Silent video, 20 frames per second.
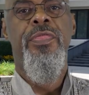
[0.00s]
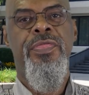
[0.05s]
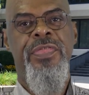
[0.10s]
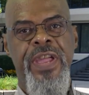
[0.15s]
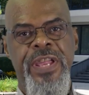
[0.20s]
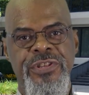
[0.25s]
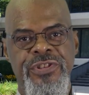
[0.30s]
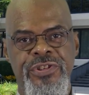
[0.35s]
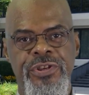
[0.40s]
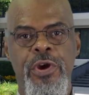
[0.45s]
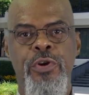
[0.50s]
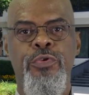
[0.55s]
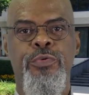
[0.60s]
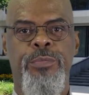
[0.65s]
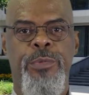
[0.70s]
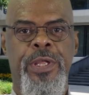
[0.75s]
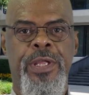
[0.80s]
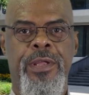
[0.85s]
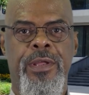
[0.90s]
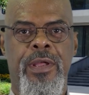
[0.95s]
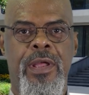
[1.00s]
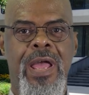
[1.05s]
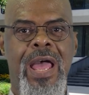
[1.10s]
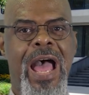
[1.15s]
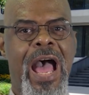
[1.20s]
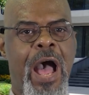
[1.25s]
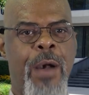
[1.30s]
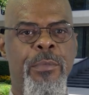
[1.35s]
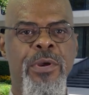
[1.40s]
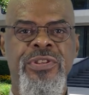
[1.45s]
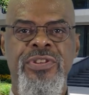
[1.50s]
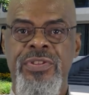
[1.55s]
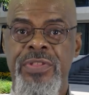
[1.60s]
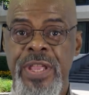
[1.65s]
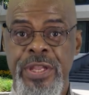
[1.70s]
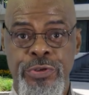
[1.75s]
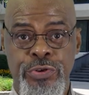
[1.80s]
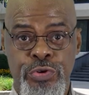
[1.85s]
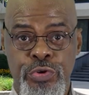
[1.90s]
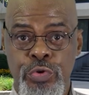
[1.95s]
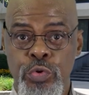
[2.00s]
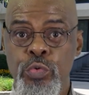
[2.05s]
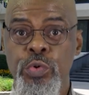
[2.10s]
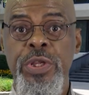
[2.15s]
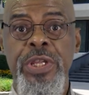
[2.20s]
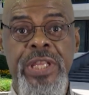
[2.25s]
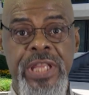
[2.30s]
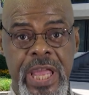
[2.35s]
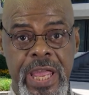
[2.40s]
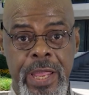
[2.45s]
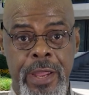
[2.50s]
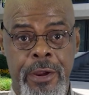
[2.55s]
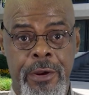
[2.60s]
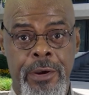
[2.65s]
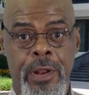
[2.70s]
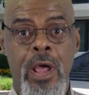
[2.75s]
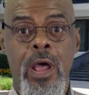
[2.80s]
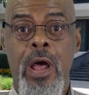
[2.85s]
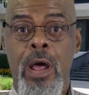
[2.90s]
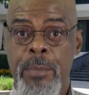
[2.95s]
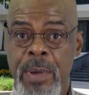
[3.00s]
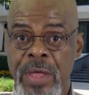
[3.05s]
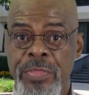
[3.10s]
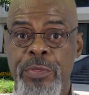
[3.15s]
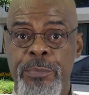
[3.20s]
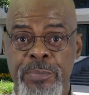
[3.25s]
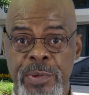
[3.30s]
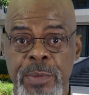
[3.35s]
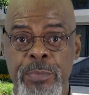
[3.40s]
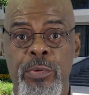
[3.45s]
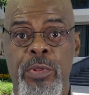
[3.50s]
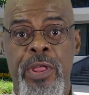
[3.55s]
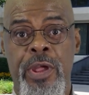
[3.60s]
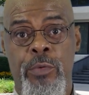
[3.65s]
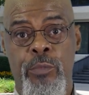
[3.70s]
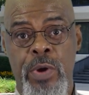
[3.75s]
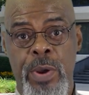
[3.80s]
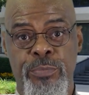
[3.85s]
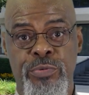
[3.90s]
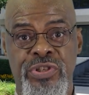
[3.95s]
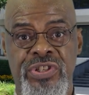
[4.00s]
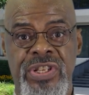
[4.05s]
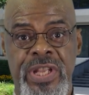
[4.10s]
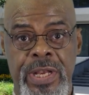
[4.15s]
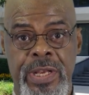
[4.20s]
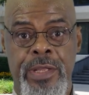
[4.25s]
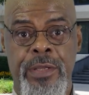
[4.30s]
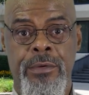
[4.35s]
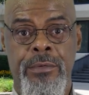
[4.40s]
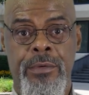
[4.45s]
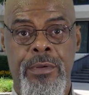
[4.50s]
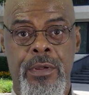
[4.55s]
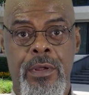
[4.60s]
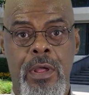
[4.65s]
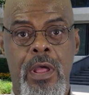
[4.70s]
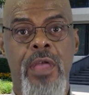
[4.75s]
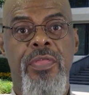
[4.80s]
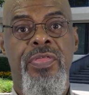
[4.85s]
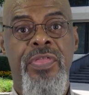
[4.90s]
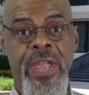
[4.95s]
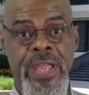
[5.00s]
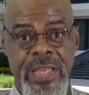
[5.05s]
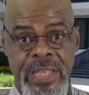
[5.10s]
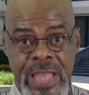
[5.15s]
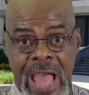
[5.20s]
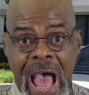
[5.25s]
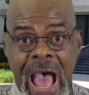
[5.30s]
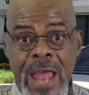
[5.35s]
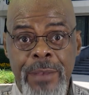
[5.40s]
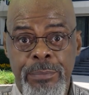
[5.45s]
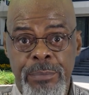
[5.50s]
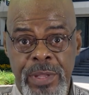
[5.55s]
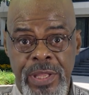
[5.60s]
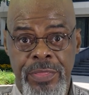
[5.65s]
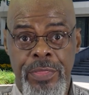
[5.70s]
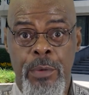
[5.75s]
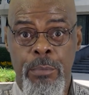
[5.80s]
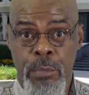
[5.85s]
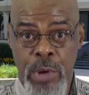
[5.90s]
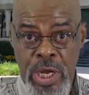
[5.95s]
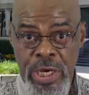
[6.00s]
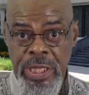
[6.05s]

They showed me how much they truly care about the people they're representing. They got me the